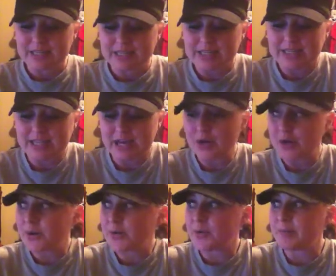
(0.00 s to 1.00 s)

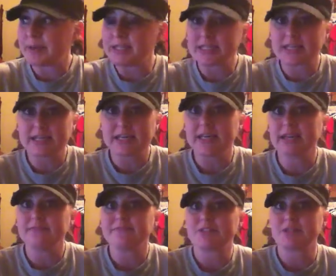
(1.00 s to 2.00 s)
So
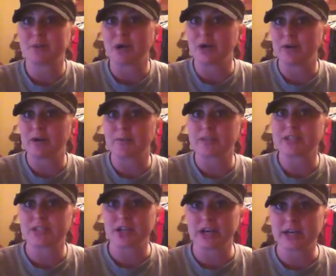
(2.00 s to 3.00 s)
basically tomorrow I'll be
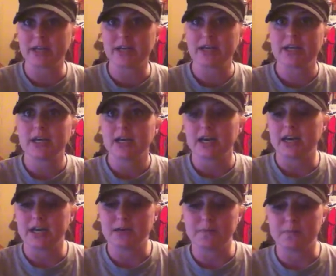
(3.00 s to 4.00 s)
starting.
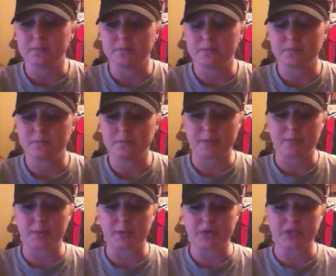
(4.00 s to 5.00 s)
I'm
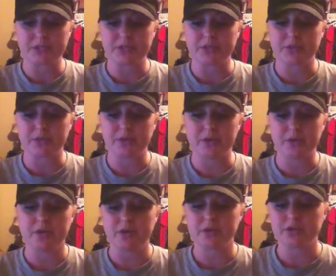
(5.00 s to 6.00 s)
going to do,
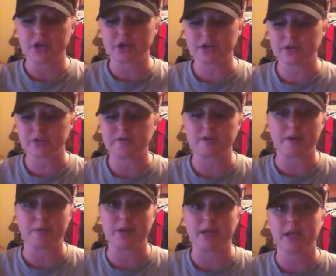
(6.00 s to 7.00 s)
Dr.
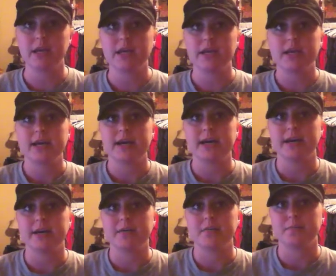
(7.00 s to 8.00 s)
Fuhrman
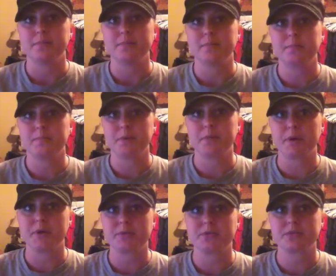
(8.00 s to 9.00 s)

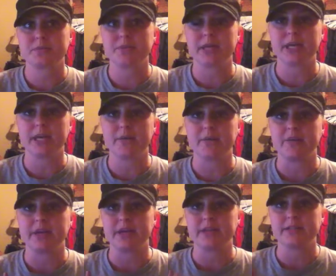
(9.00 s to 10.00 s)
promotes beginning with
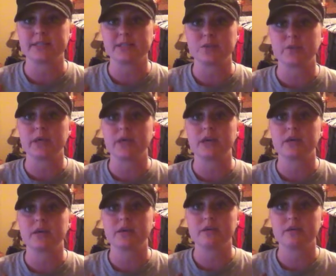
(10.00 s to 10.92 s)
a 6-week,